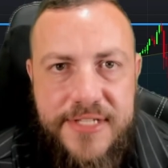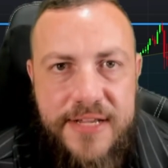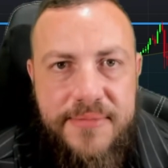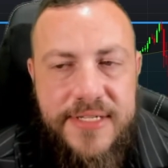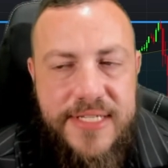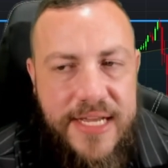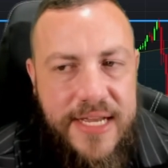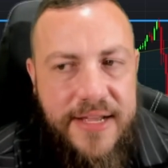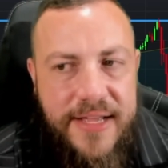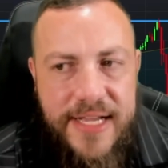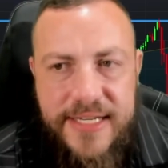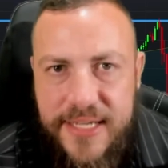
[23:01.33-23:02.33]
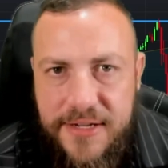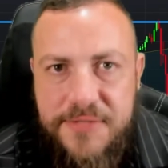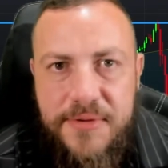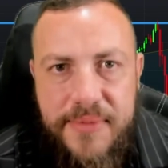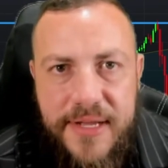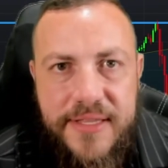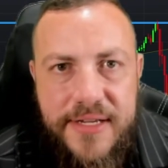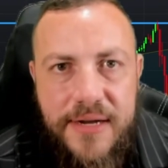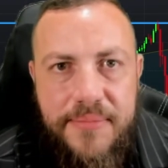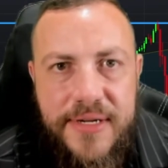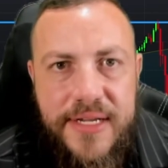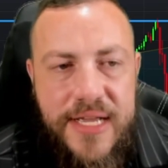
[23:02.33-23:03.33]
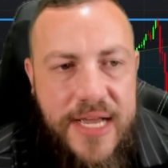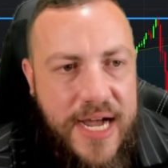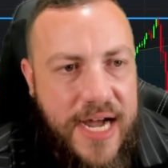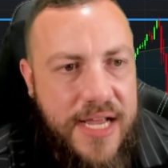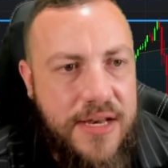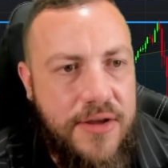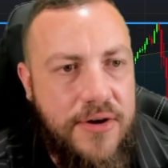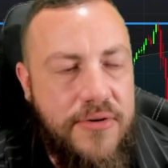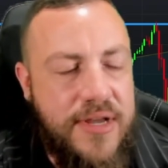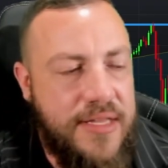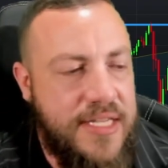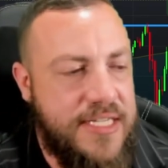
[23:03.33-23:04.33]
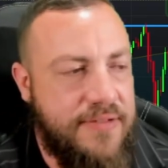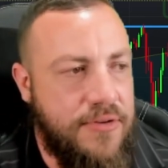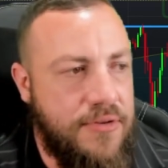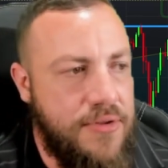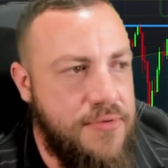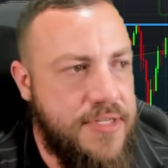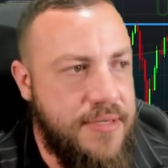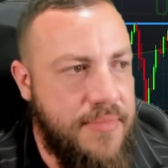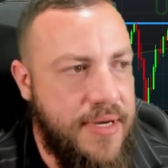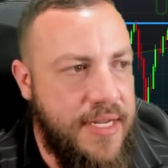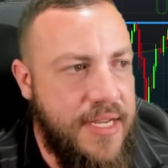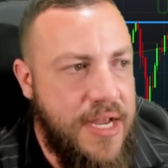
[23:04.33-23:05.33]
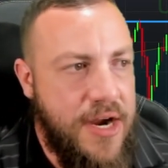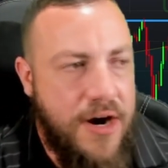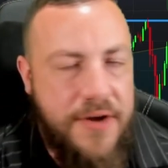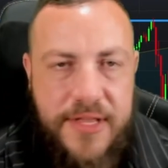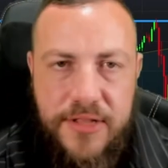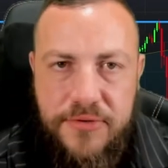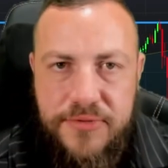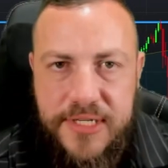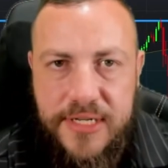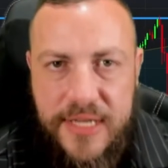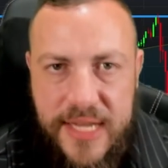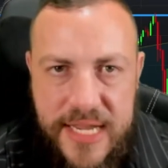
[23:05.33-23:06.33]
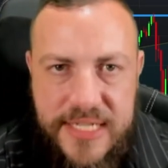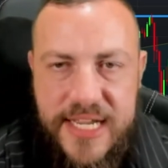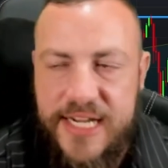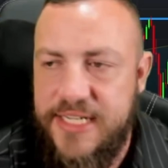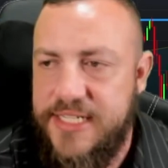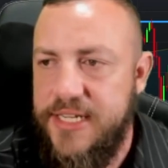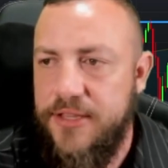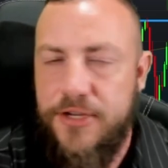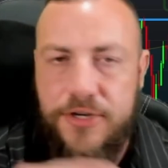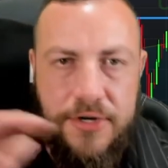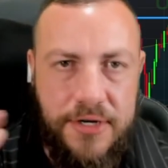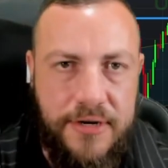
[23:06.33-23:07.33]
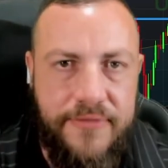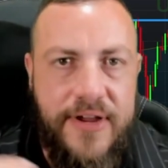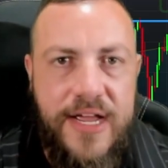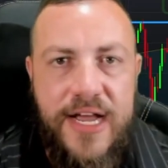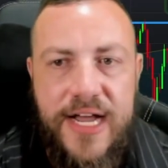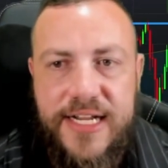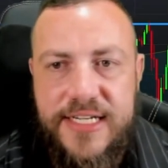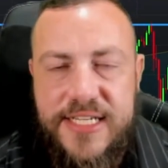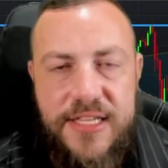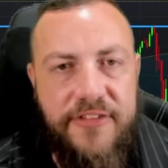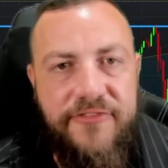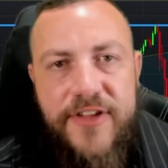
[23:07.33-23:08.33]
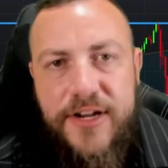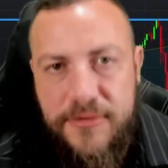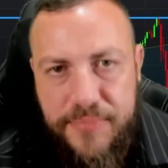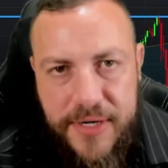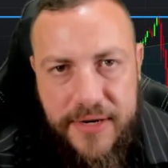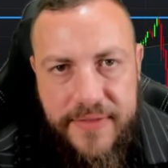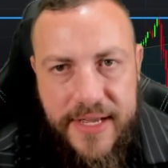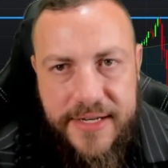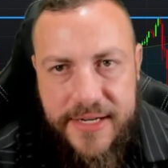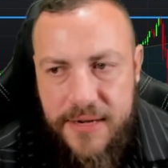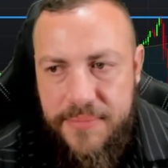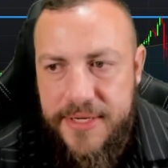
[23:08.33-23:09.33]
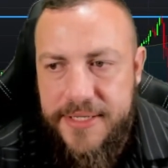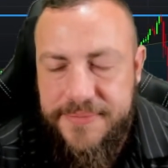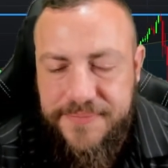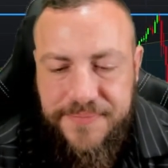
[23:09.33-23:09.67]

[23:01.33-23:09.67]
statements, that tells me about the company. I know at least if they're losing money, are they losing less? I can see the curve. I can see the fingerprint of that company.